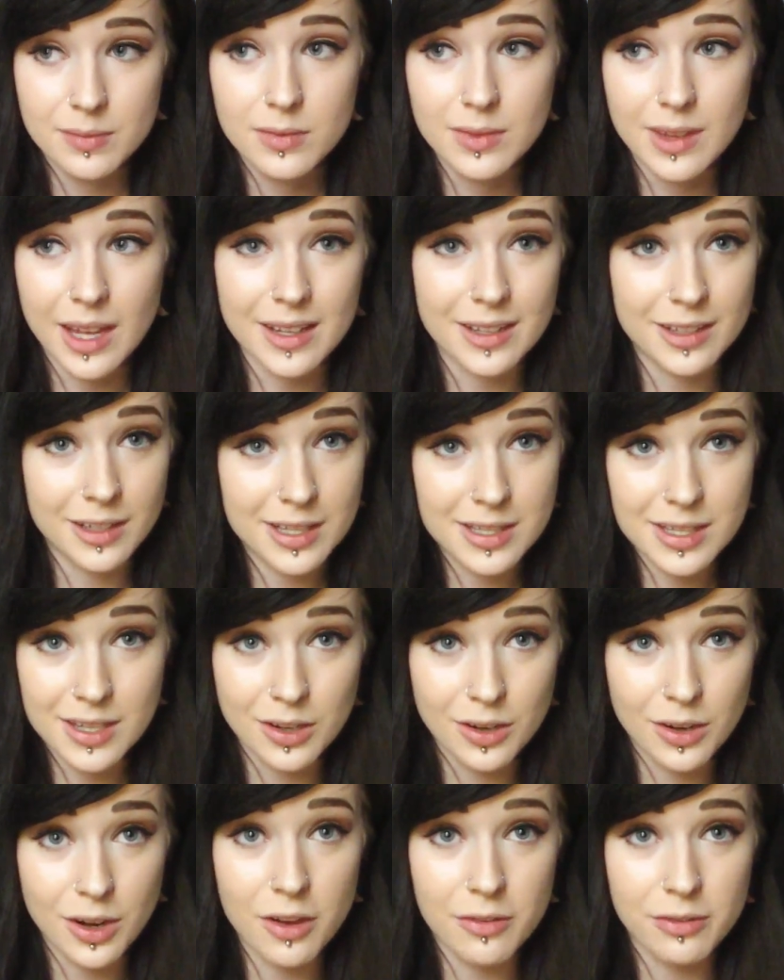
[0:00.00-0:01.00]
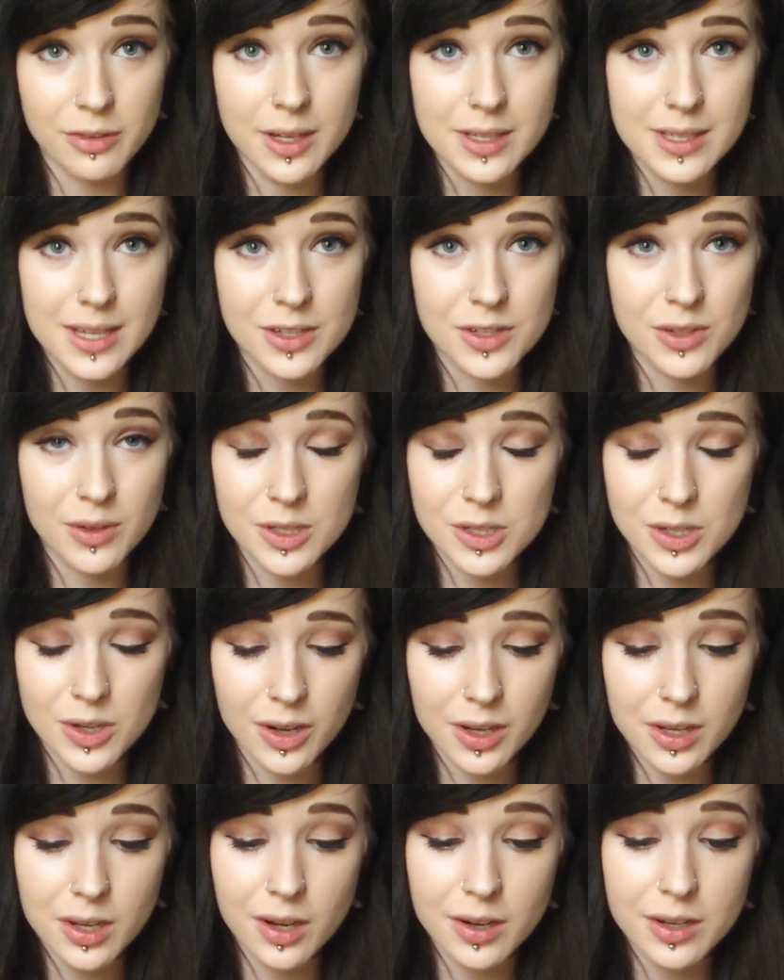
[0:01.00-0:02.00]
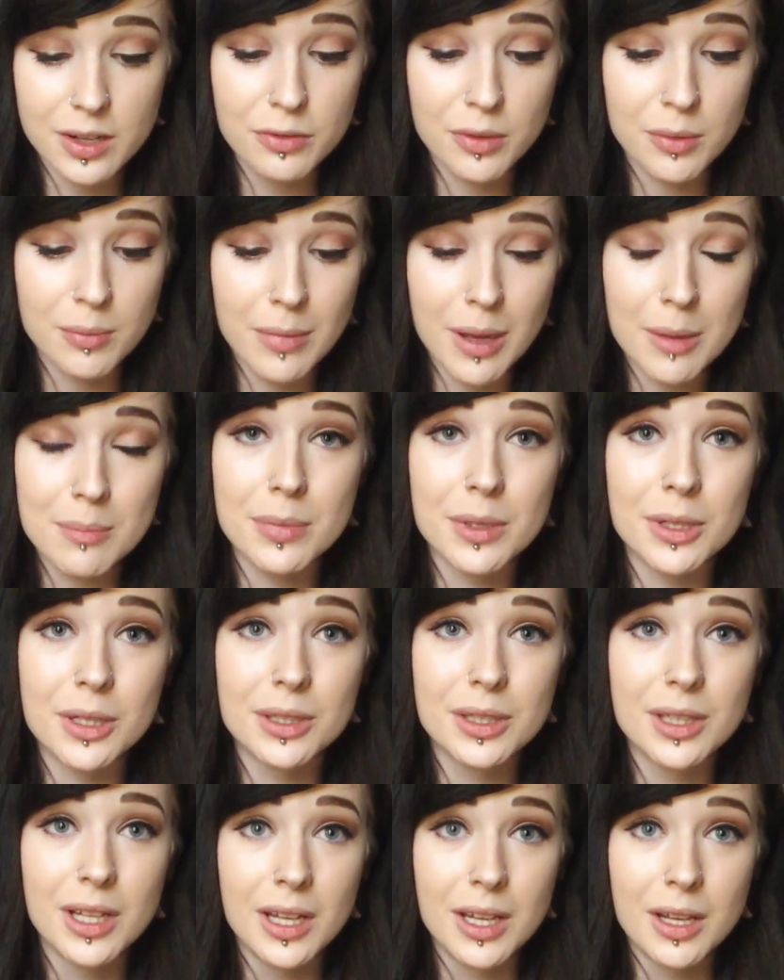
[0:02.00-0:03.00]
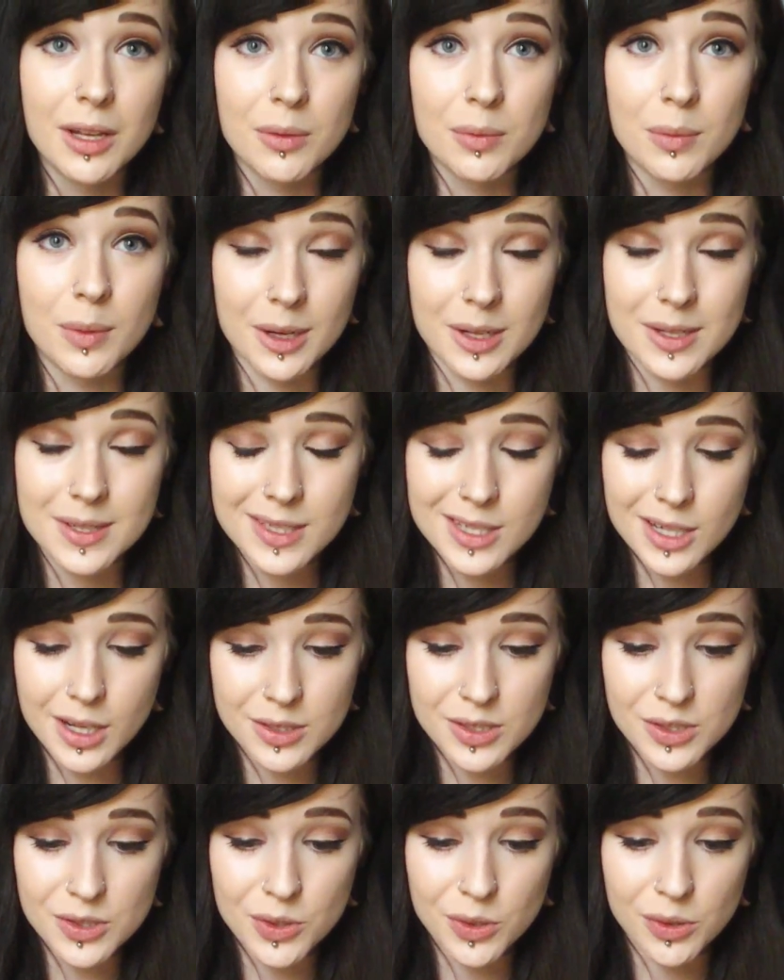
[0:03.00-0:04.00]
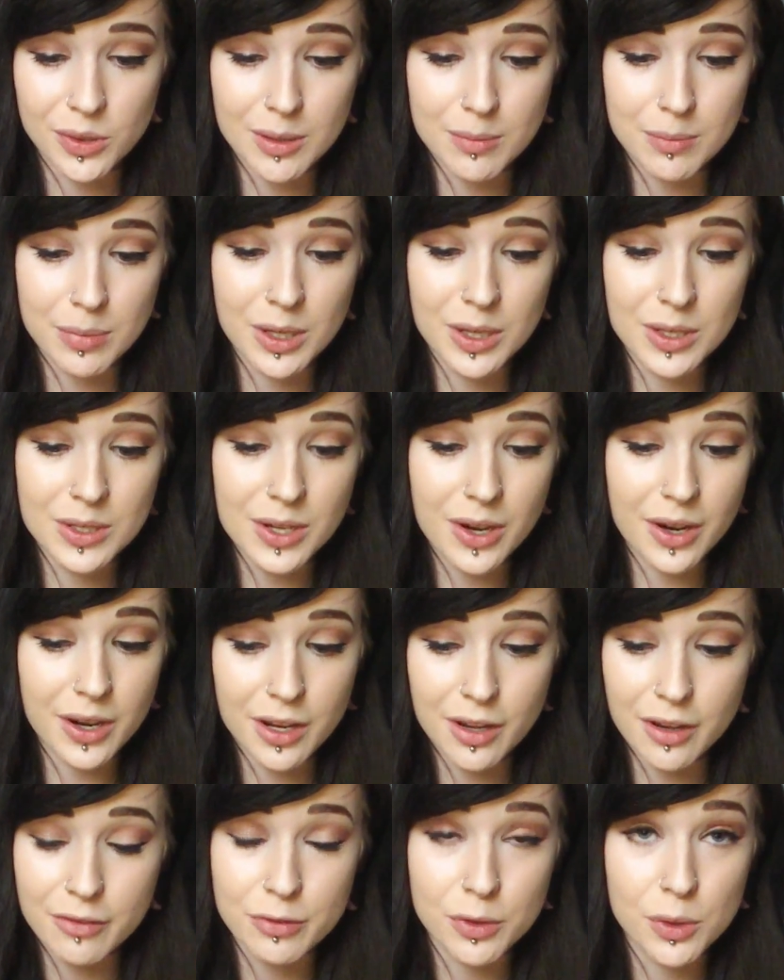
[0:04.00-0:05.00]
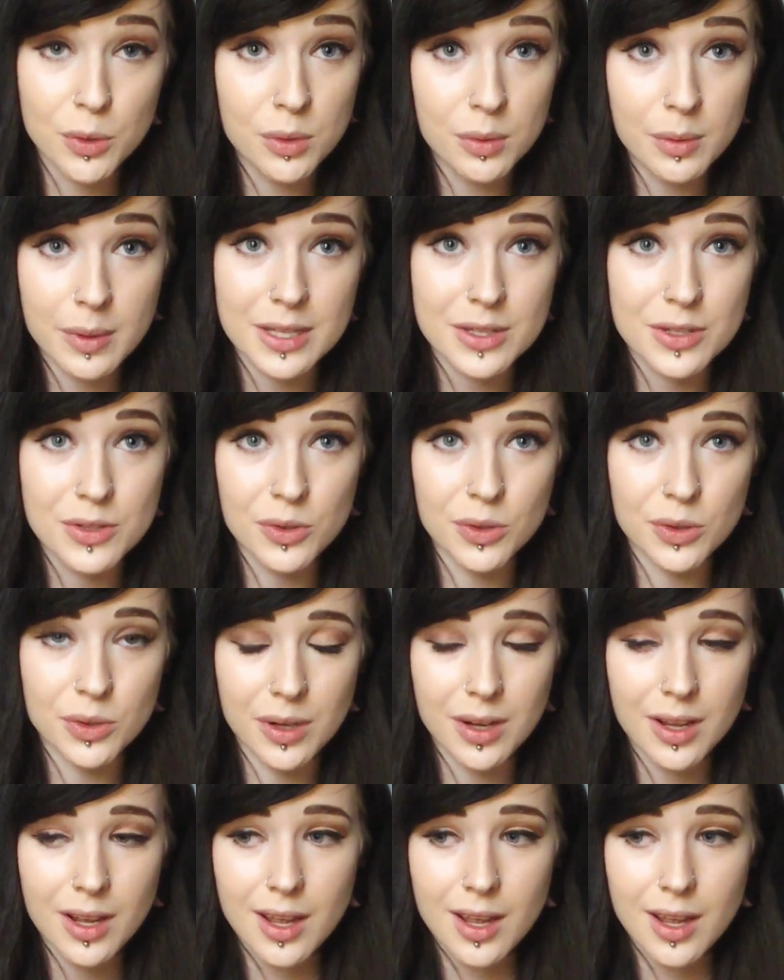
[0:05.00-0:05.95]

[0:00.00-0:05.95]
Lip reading: That isn't an over-exaggeration. I can't even remember when I started drawing because I have always drawn.